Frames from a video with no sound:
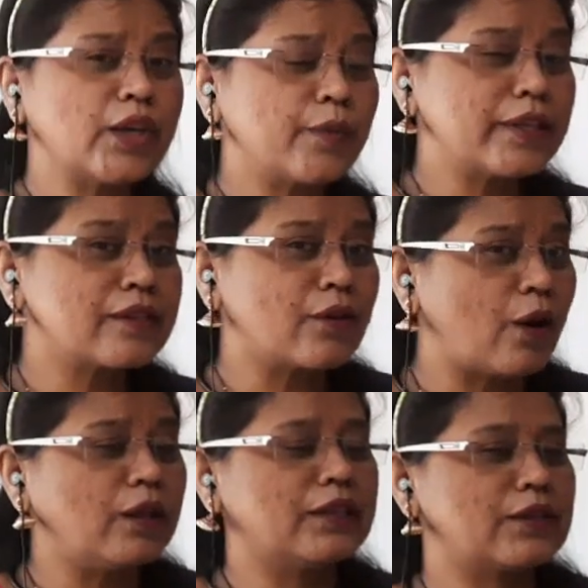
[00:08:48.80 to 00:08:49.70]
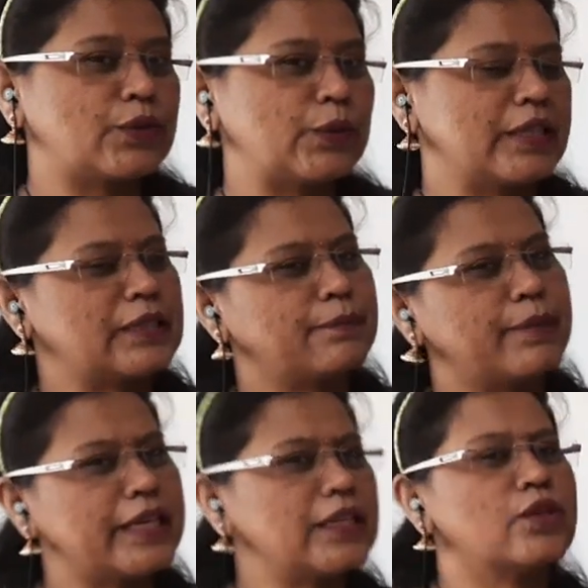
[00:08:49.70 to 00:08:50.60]
I request all the
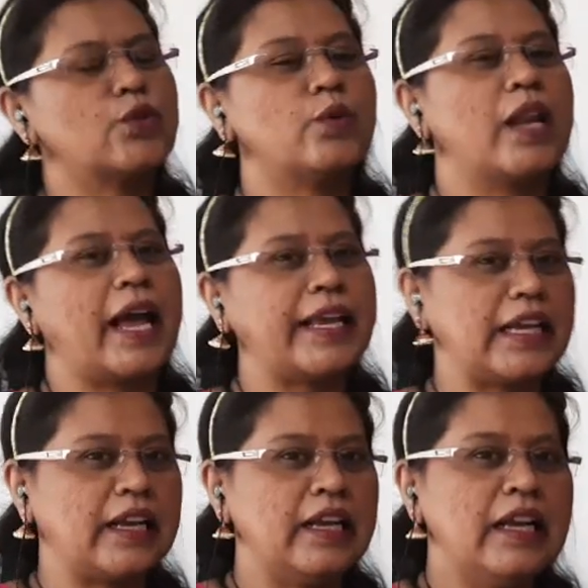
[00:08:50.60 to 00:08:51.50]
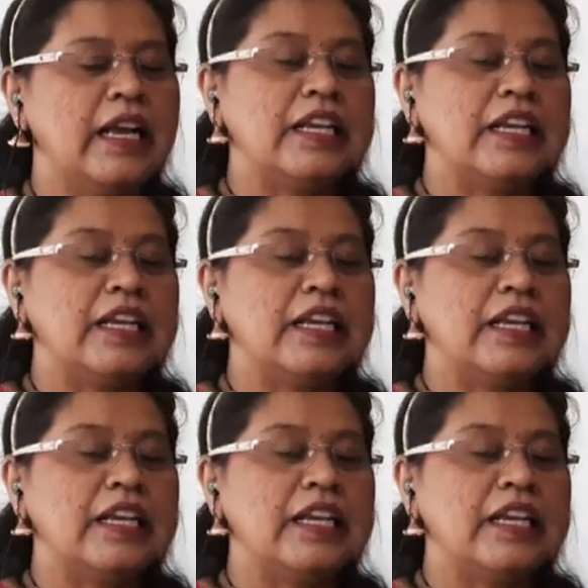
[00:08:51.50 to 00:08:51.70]
students, please do like,